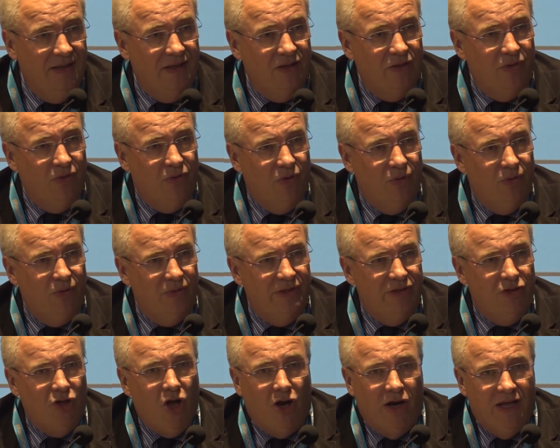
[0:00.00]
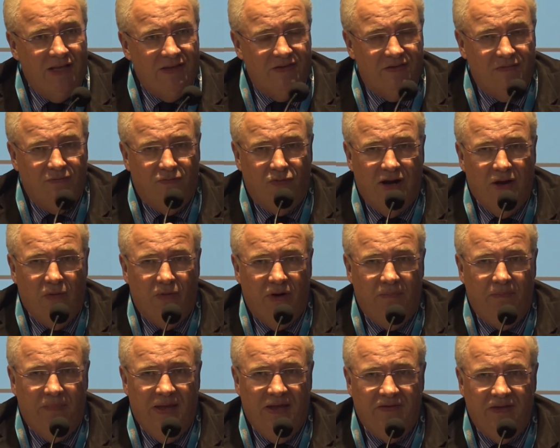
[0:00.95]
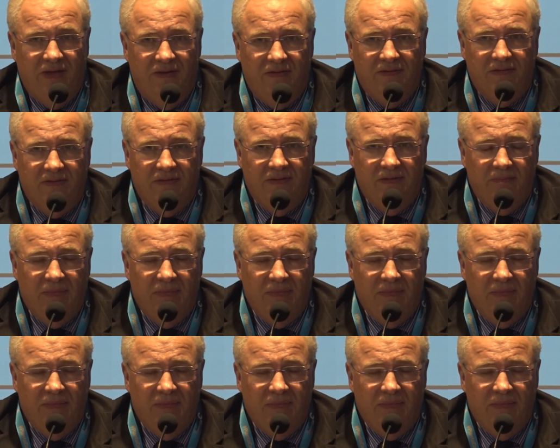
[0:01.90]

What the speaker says: knowledge for our patients,